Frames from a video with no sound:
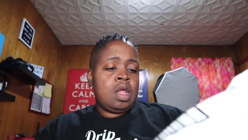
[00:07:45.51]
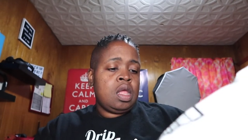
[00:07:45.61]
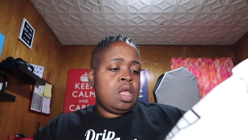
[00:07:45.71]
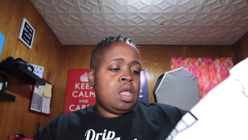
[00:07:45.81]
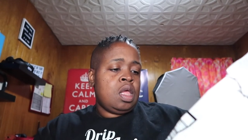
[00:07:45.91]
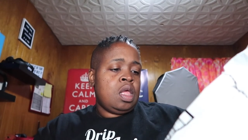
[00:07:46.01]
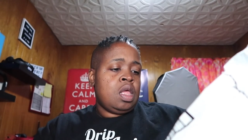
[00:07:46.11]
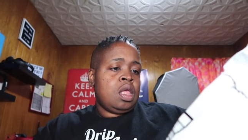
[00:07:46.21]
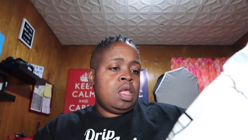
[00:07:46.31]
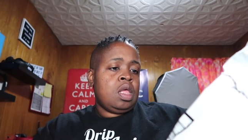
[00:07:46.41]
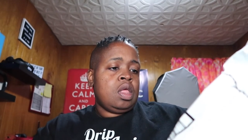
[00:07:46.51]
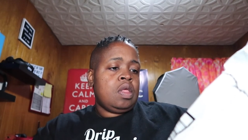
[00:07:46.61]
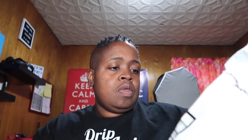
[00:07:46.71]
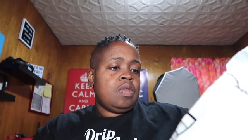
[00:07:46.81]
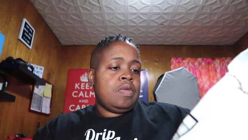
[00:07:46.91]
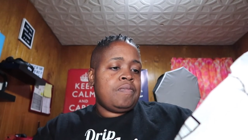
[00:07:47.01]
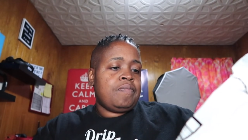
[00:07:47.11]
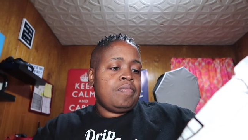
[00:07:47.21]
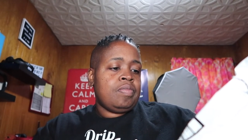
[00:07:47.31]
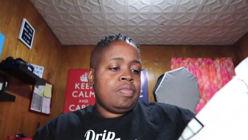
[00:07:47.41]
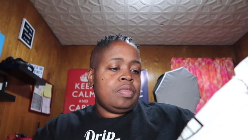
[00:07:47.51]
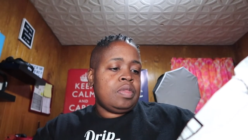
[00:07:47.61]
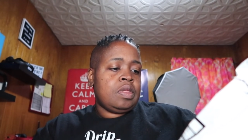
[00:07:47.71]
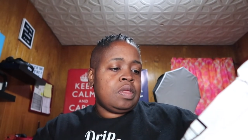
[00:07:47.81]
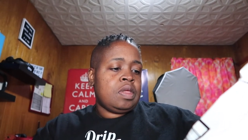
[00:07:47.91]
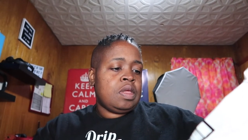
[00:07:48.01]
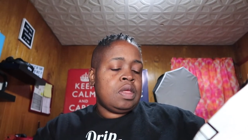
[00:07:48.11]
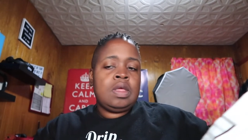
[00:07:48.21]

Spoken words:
No one is speaking in this clip.